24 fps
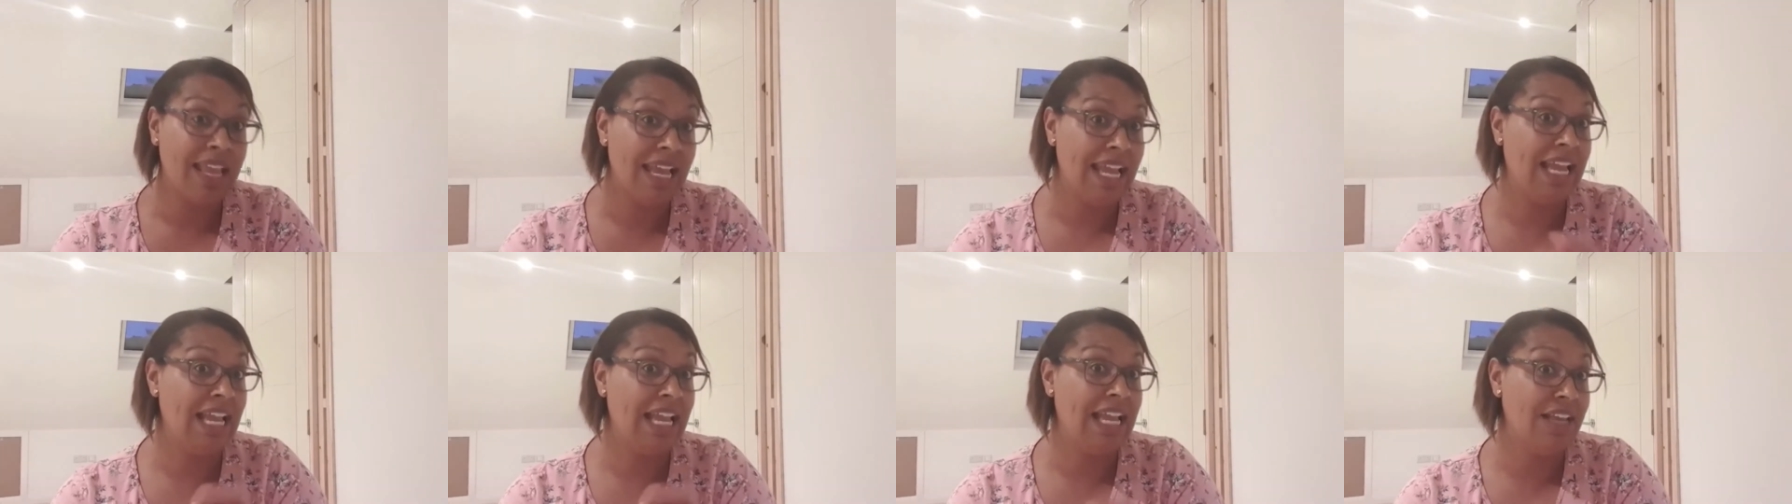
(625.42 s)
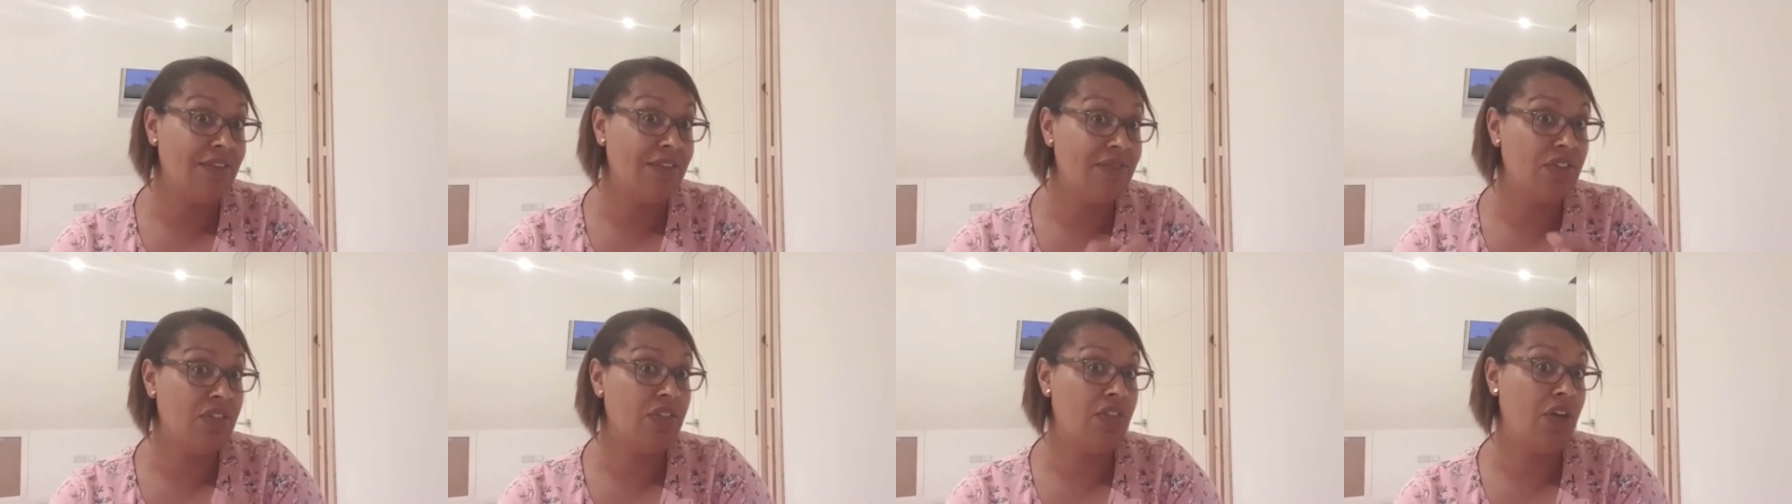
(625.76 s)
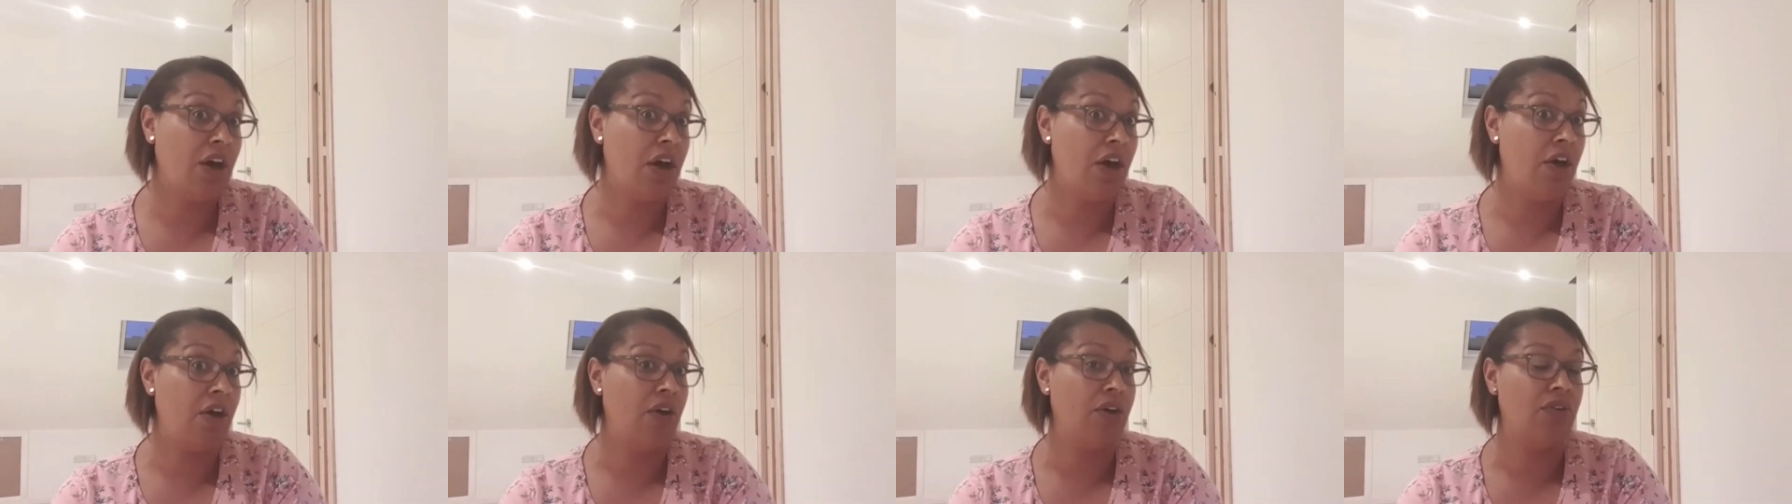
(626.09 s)
Even
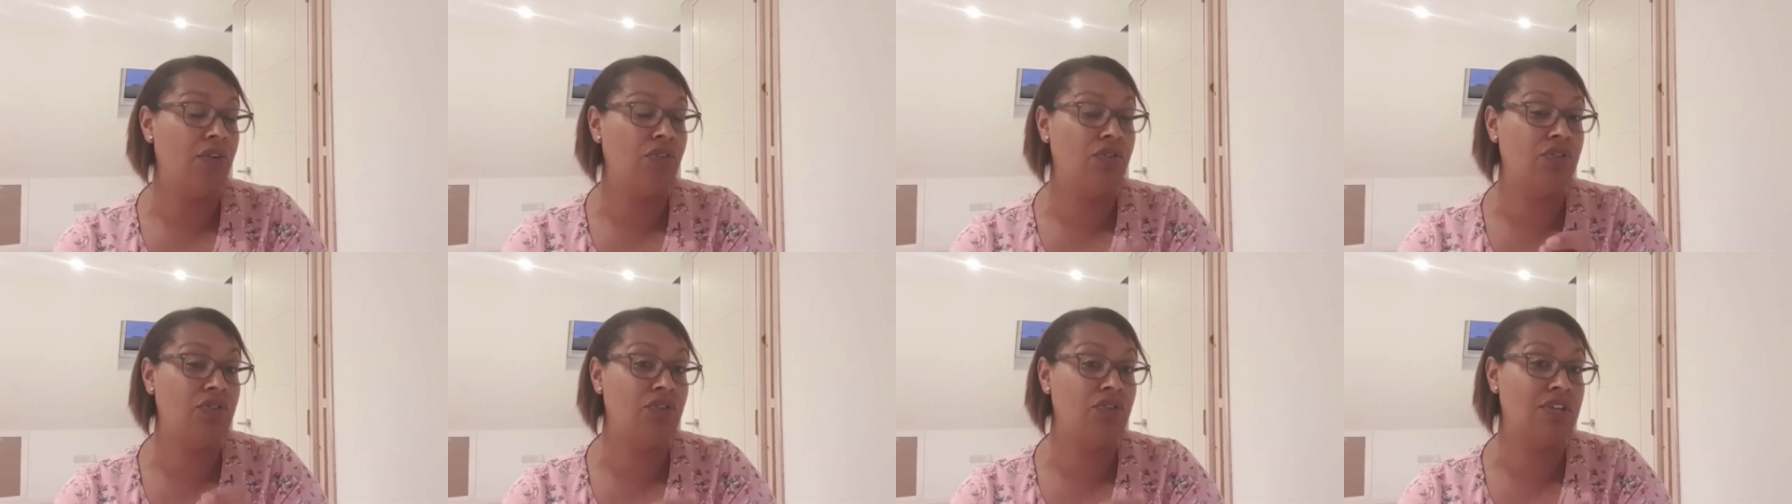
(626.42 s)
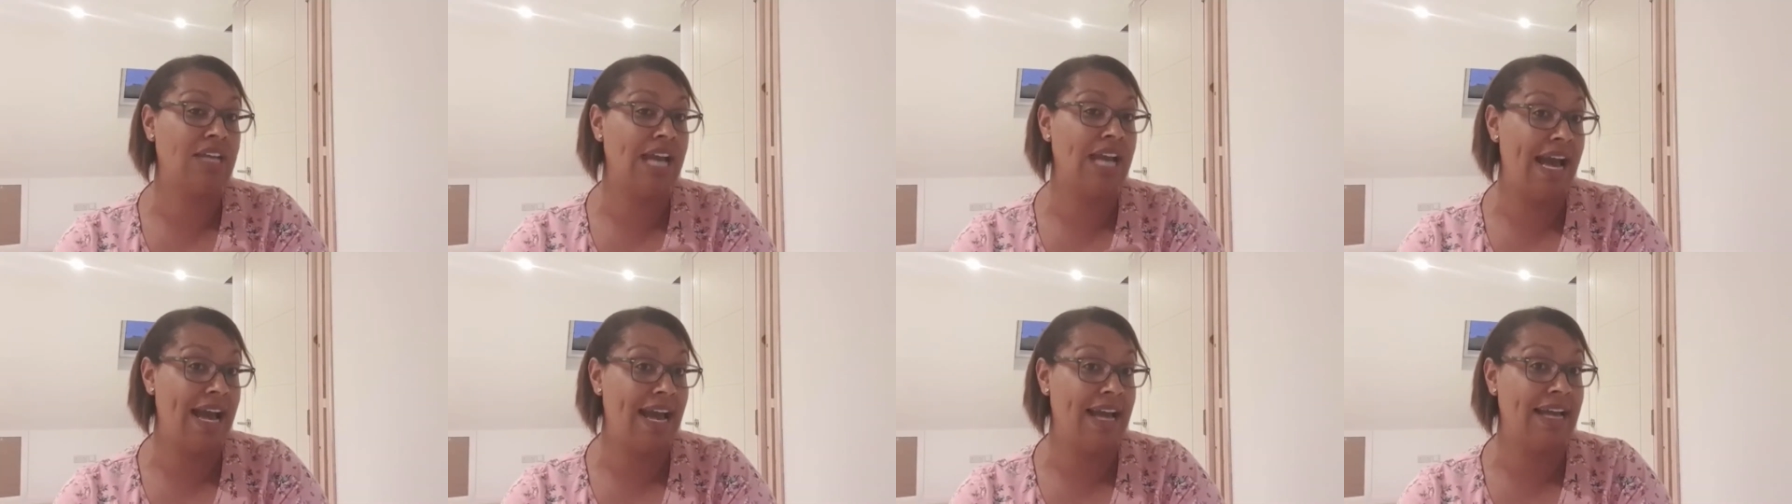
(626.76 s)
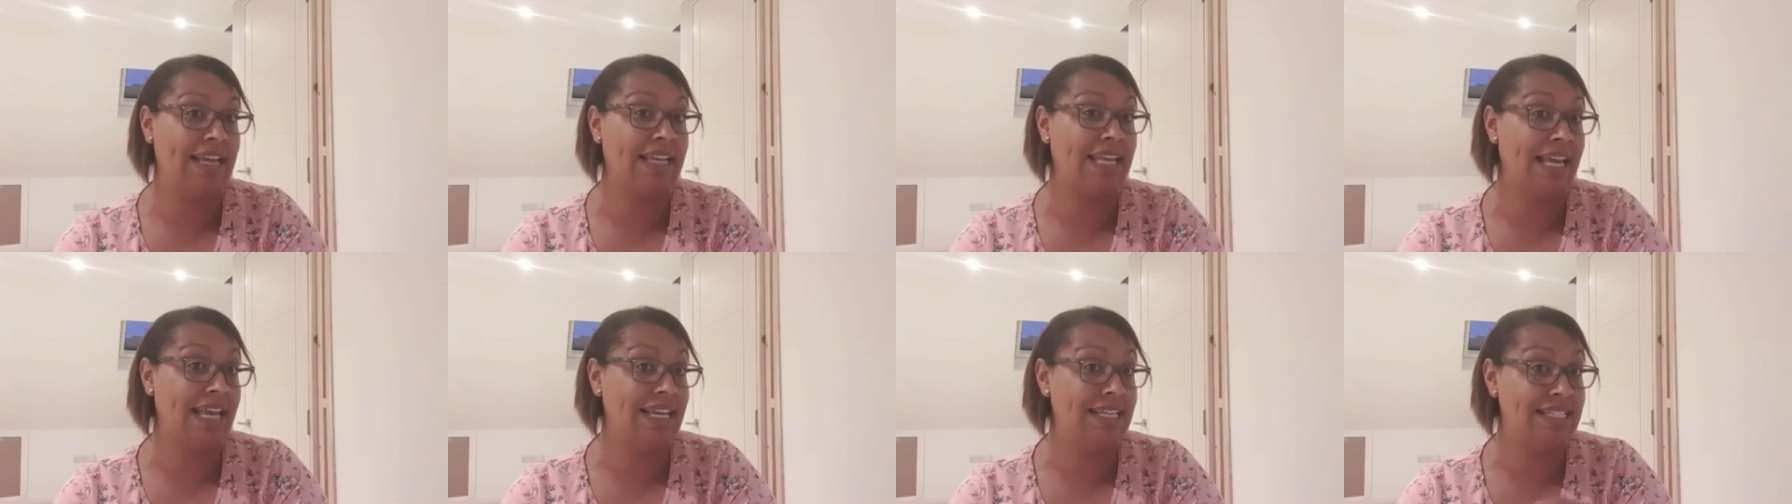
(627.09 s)
though you can
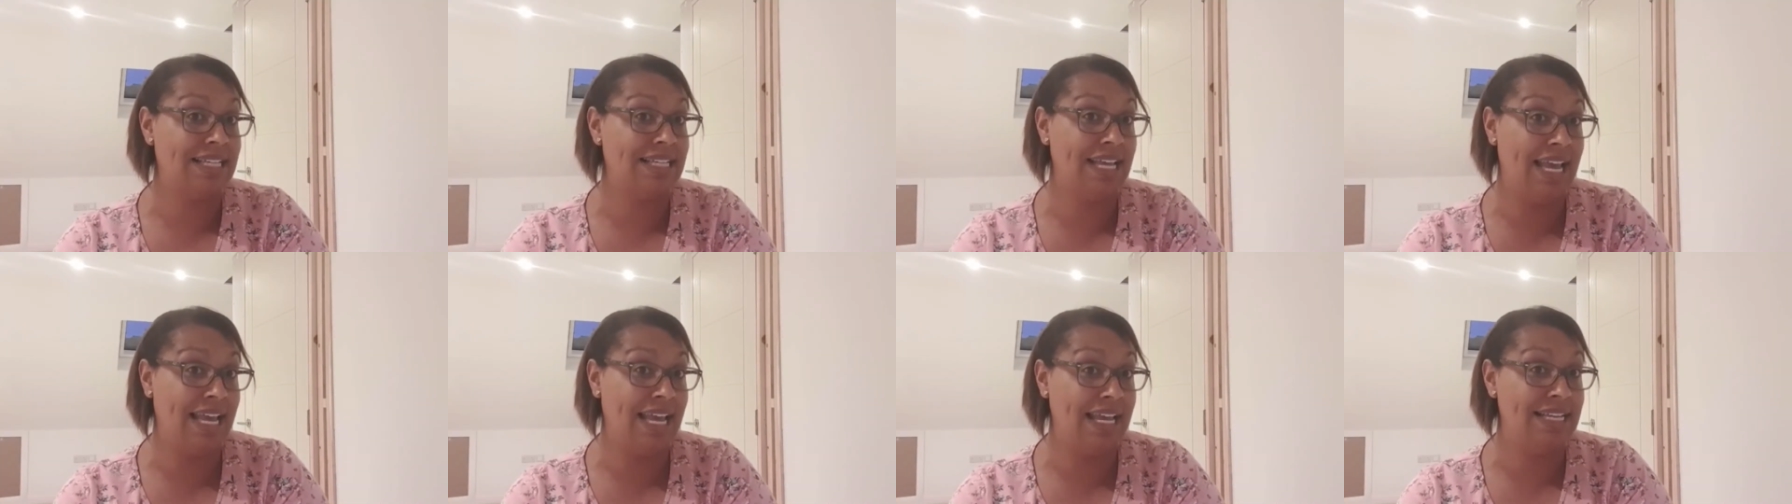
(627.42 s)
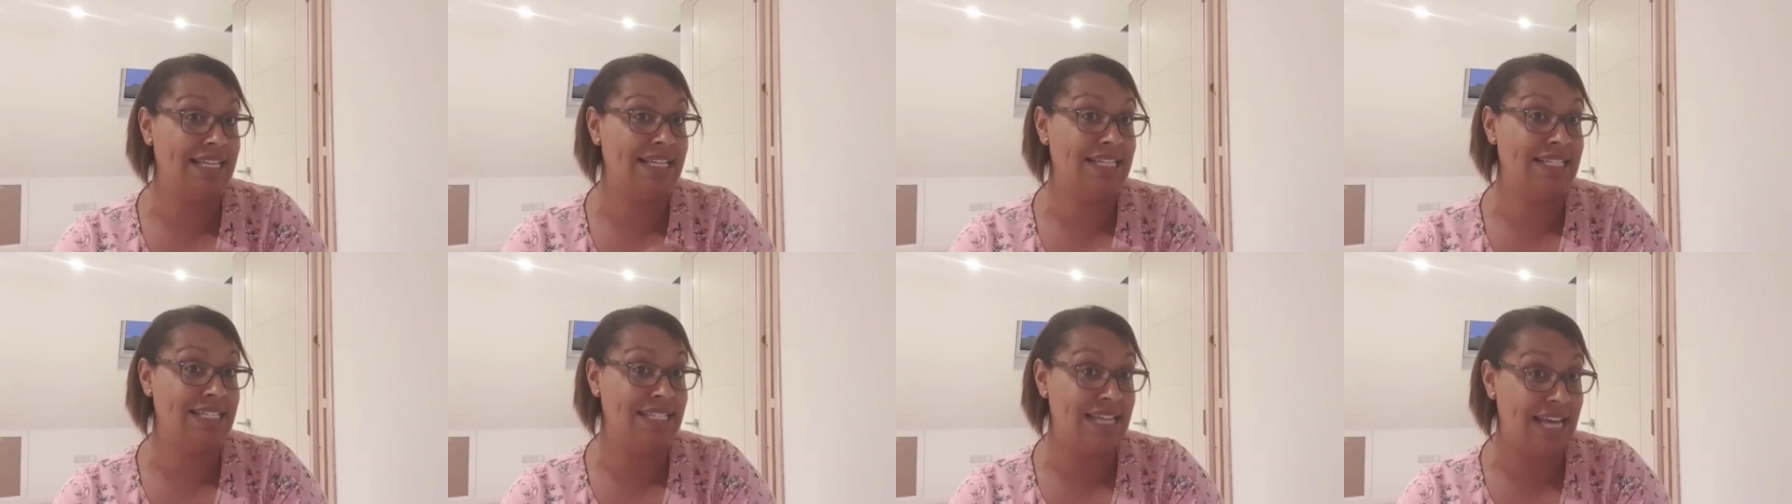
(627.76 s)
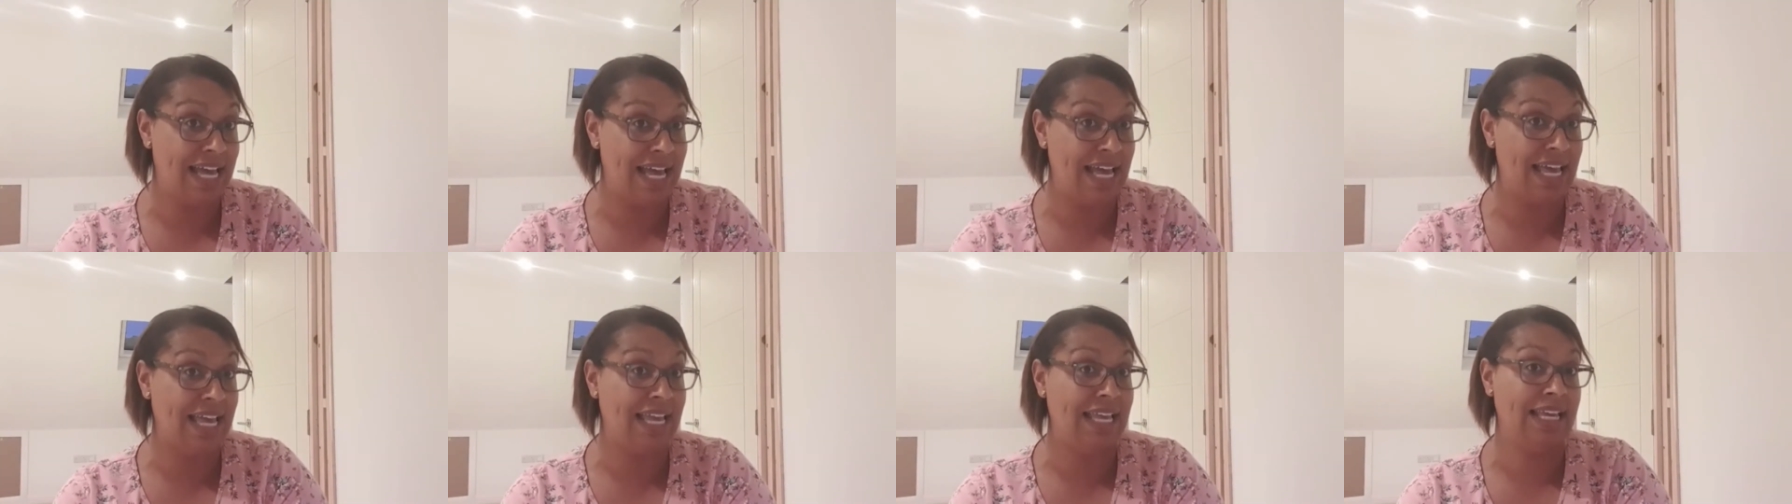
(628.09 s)
get
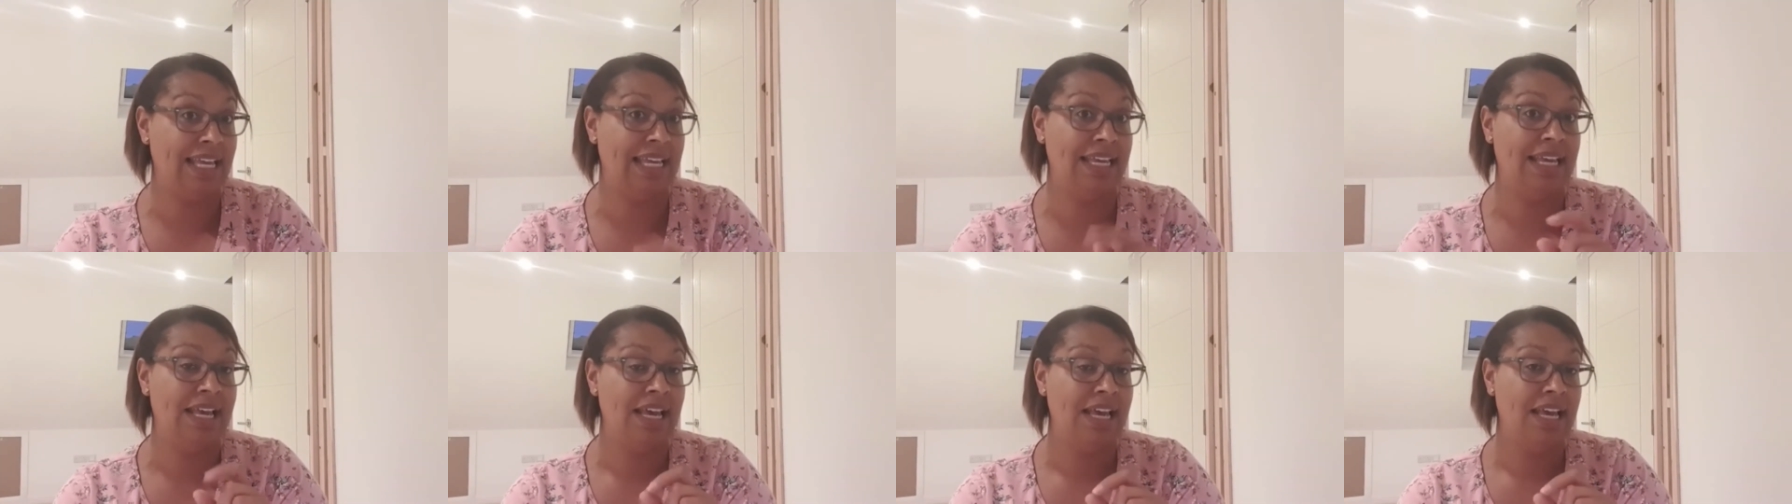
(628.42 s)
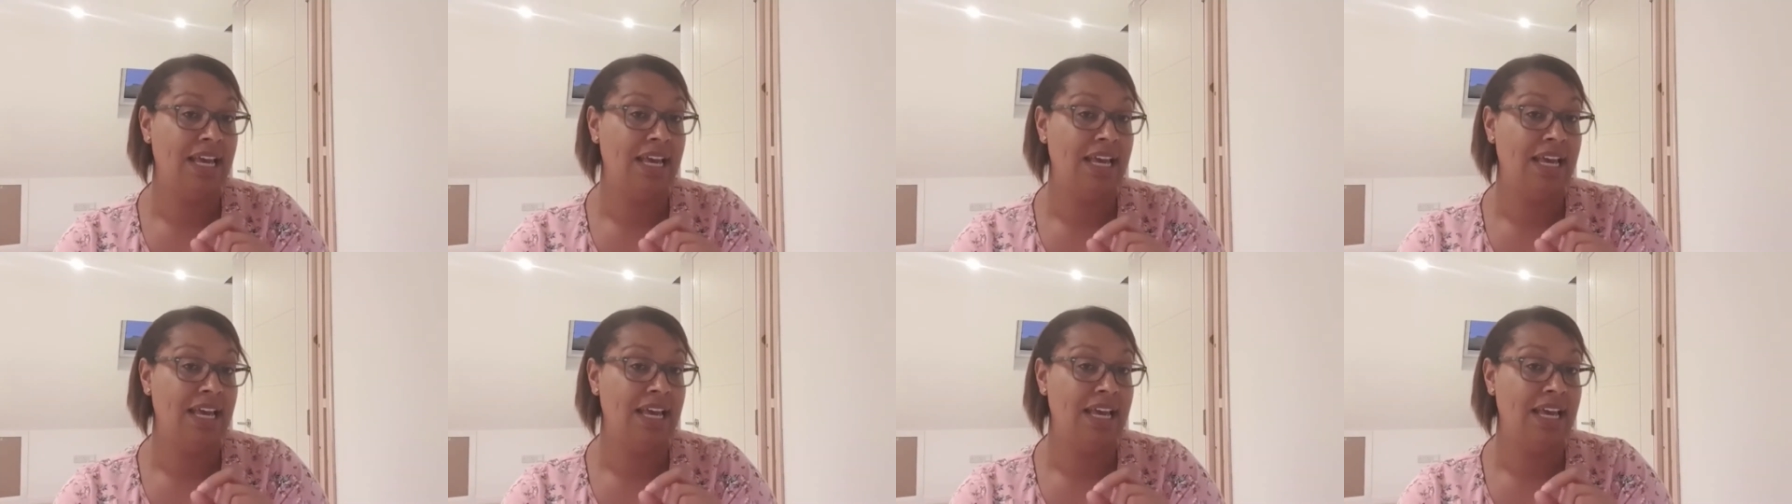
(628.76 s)
10-day